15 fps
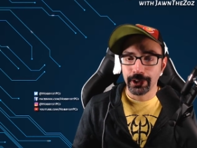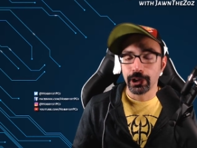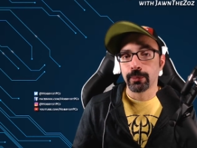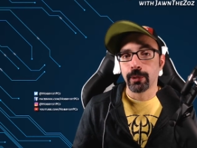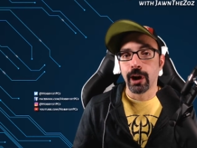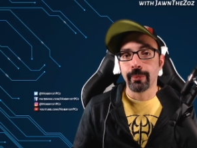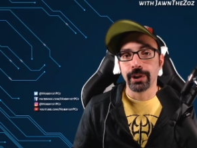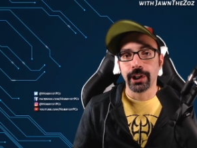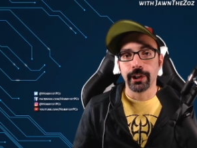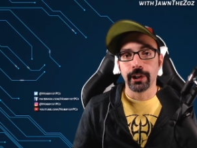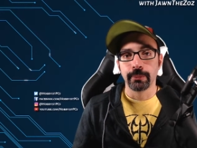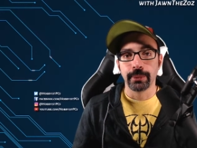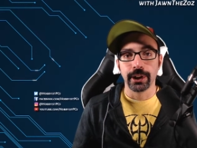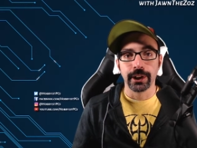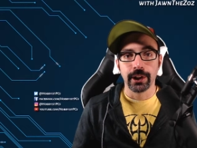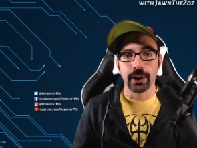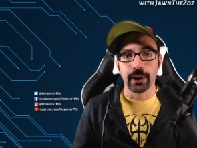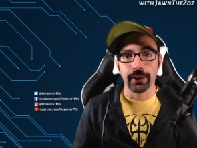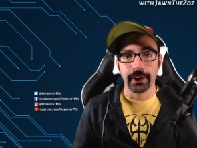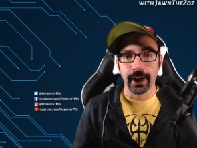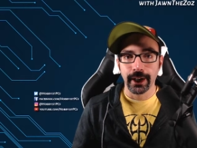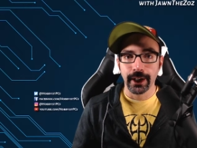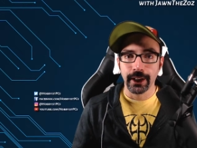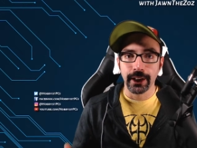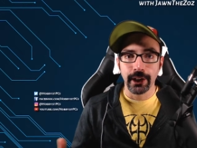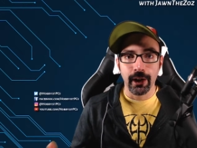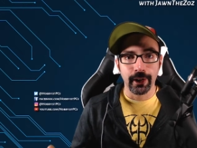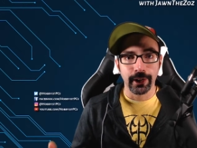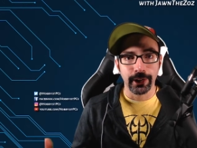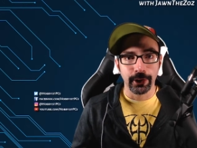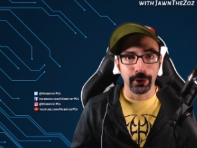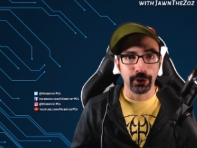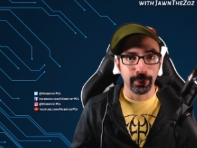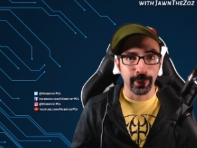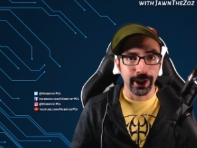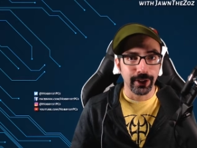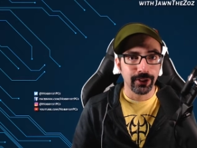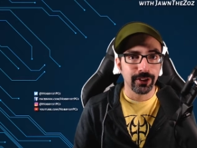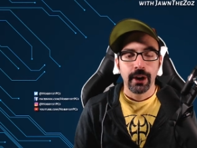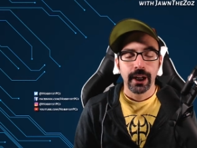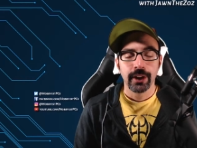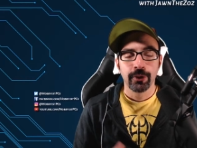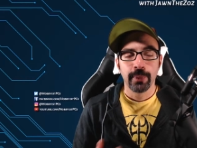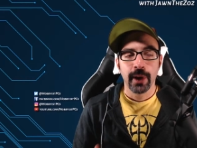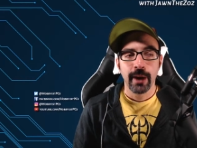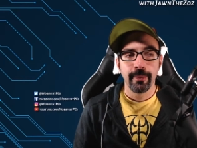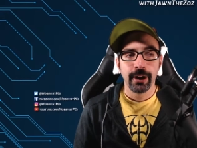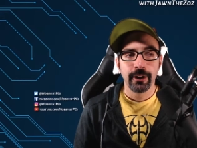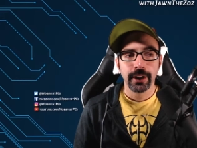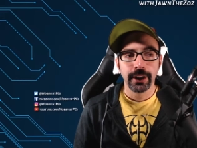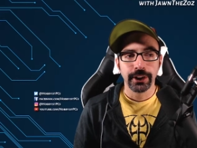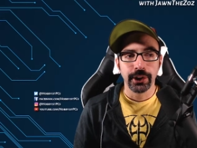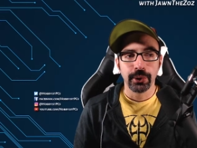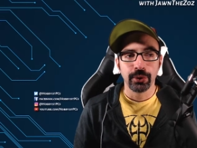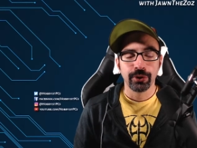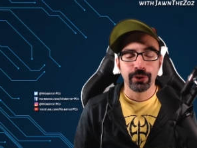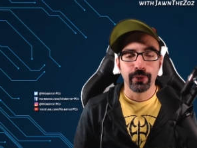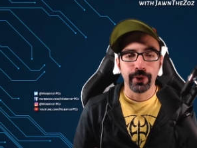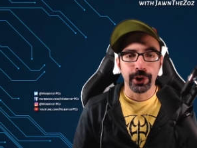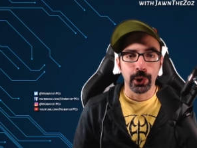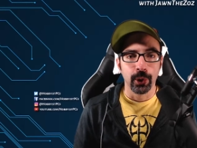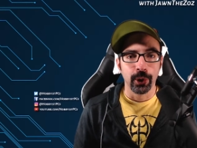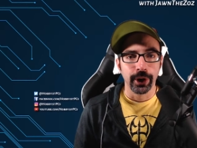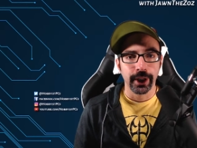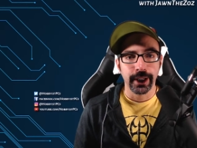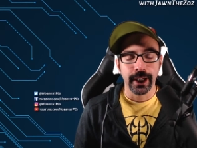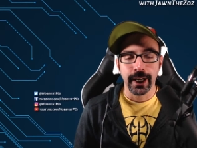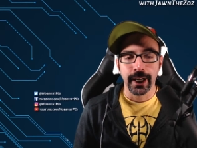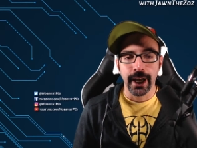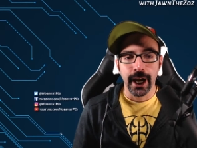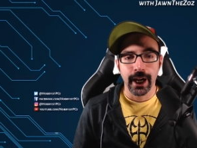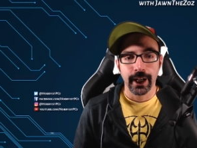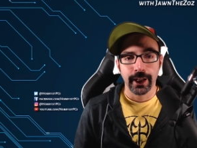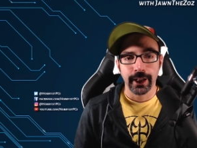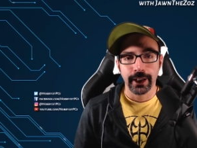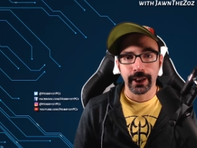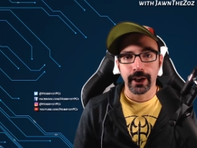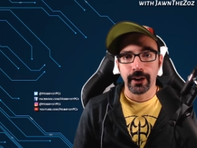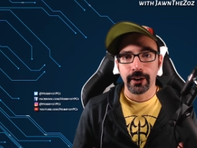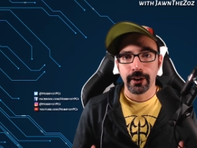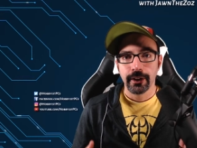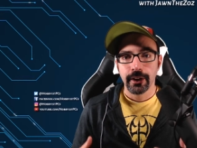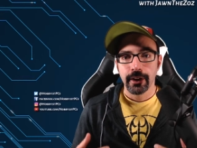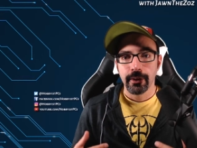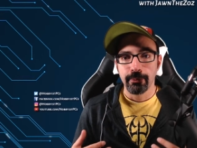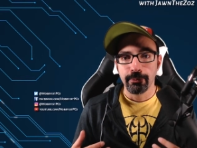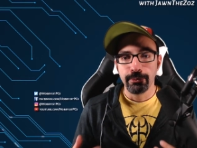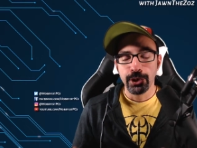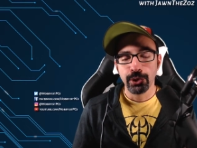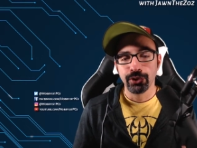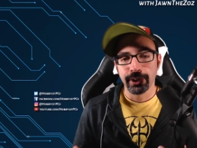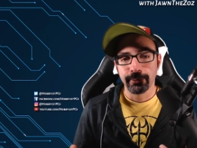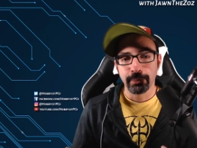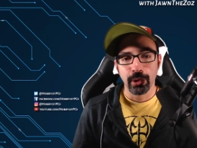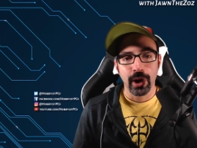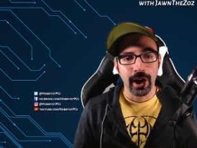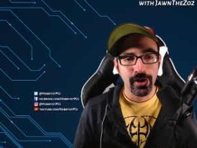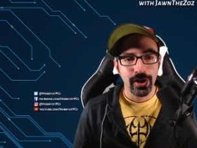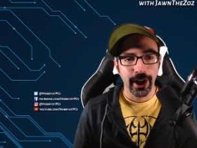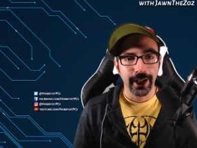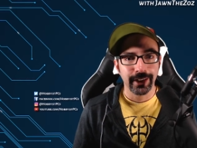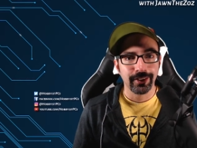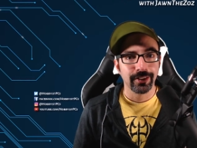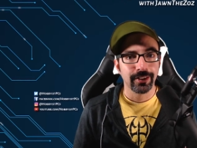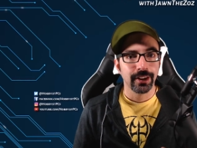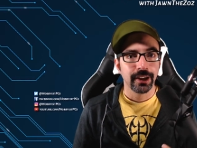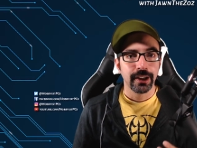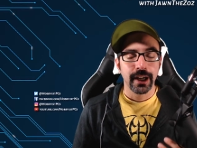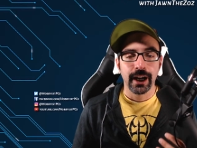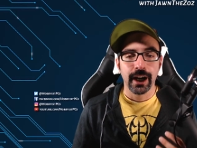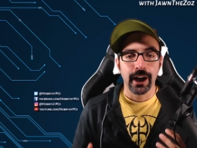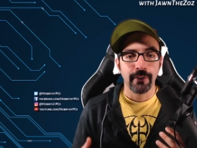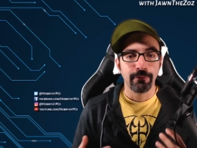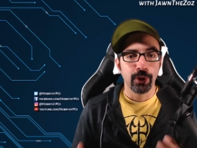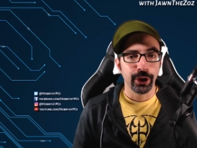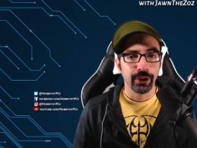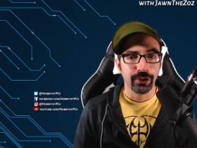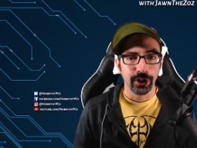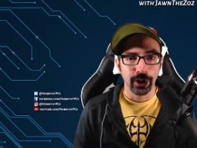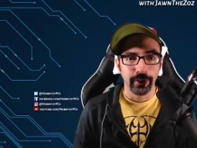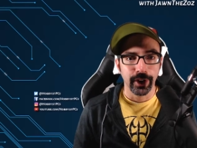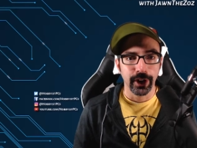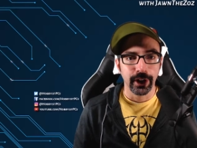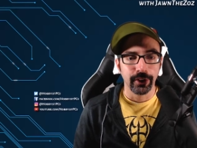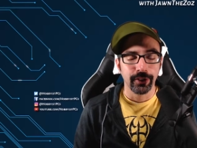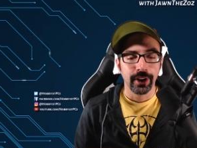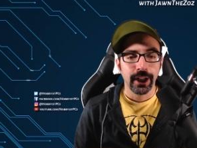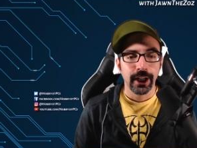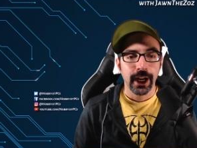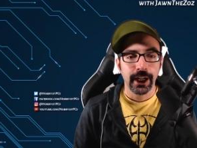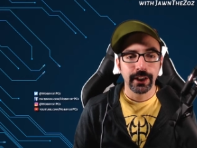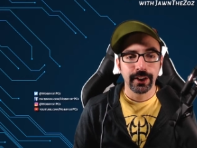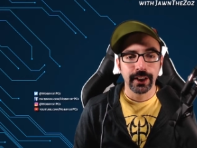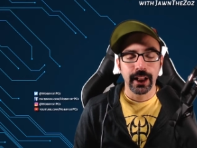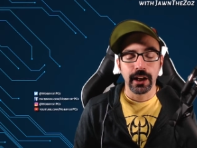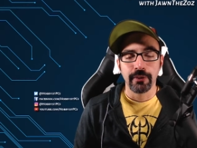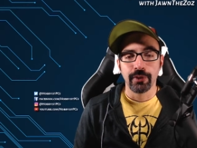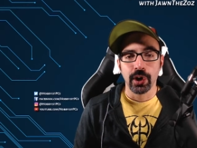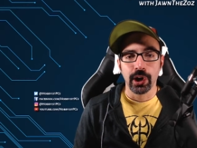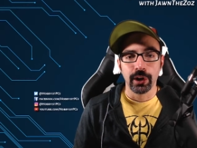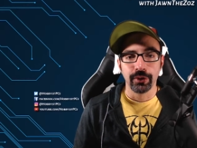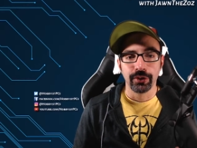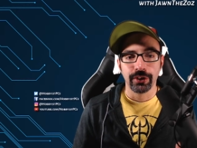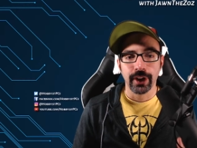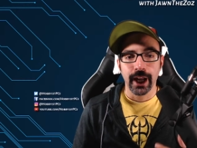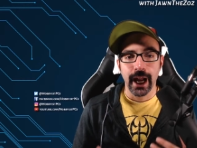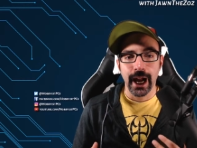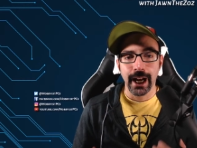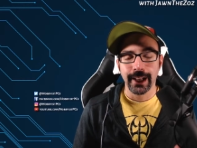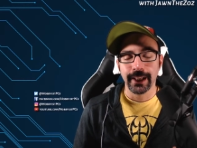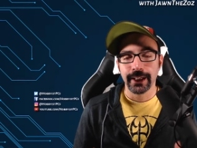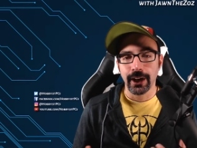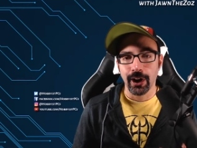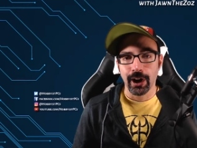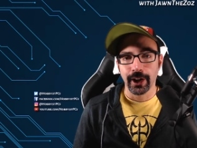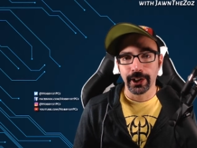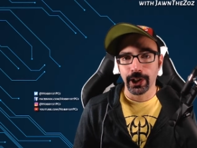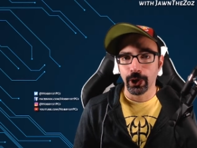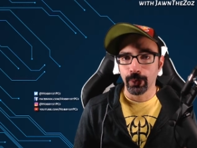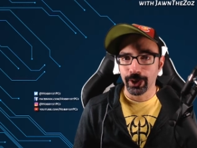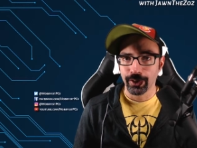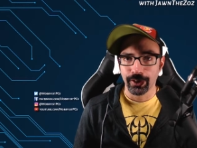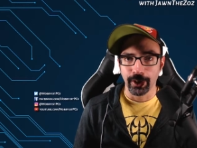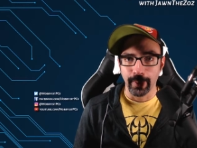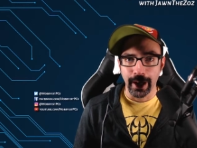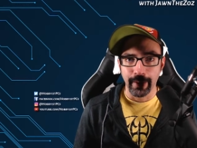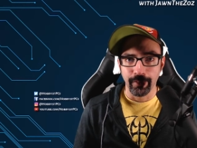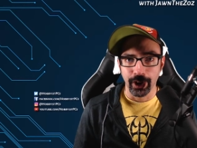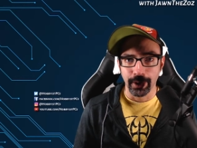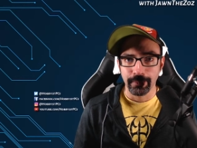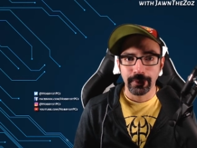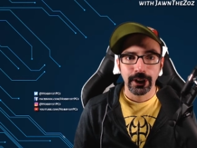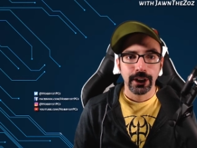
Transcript: You'll probably hear it being called that in the audio space. And it's primarily used for recording and editing music projects, uh, voiceovers, anything that involves editing audio whatsoever